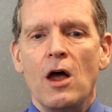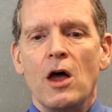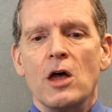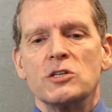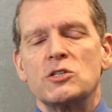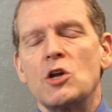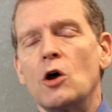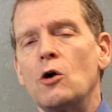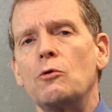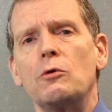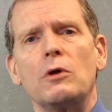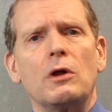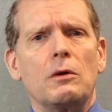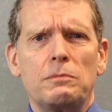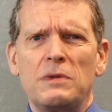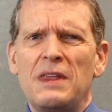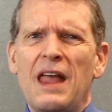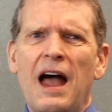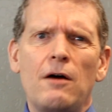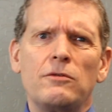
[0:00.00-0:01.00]
So
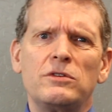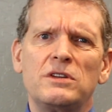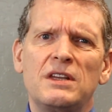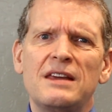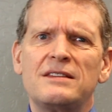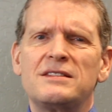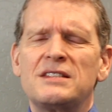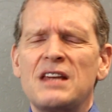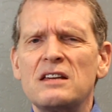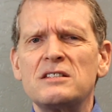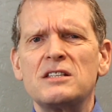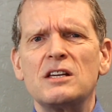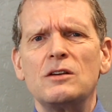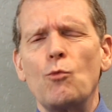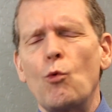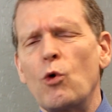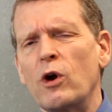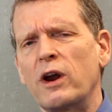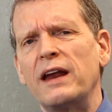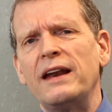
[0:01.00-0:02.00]
now this doesn't
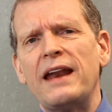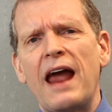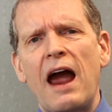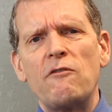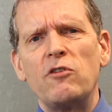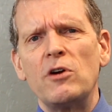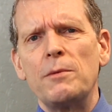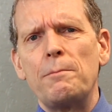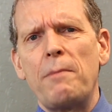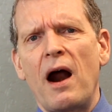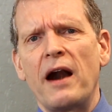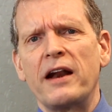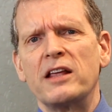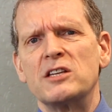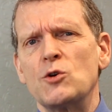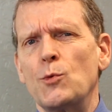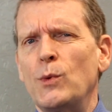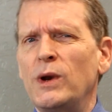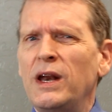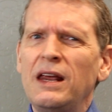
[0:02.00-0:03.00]
work in everybody,
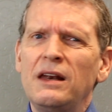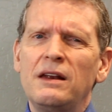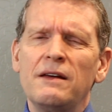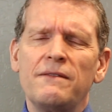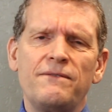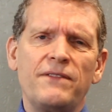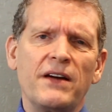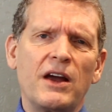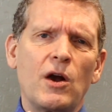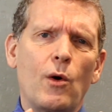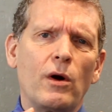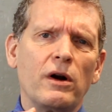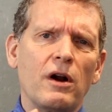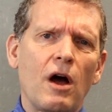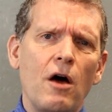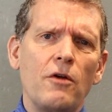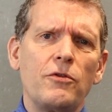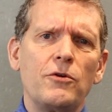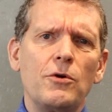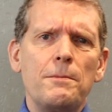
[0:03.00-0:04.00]
so we need to figure out
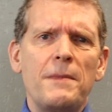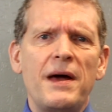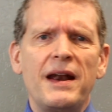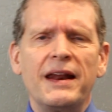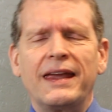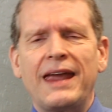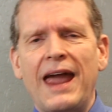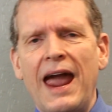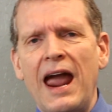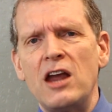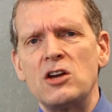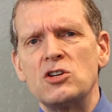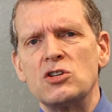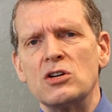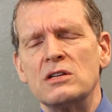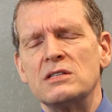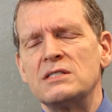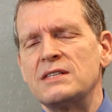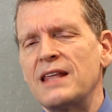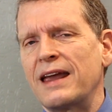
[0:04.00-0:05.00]
other
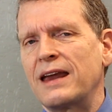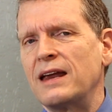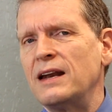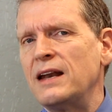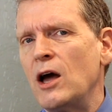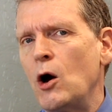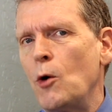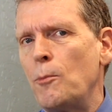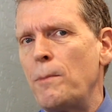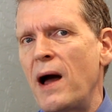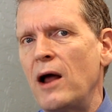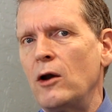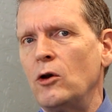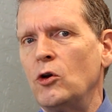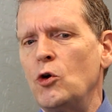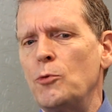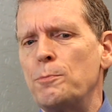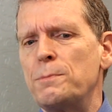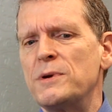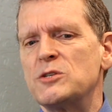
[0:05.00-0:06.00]
medications that can help out
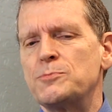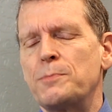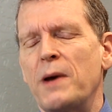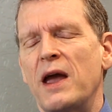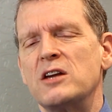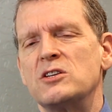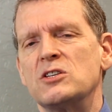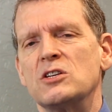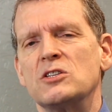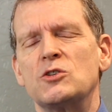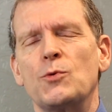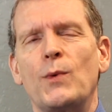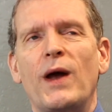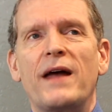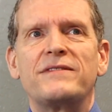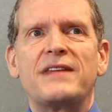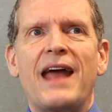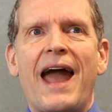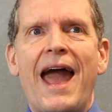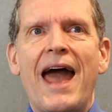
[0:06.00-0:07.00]
lupus patients. So we
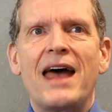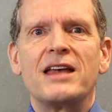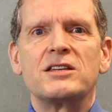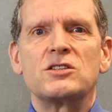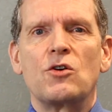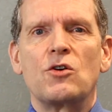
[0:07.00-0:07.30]
have to ask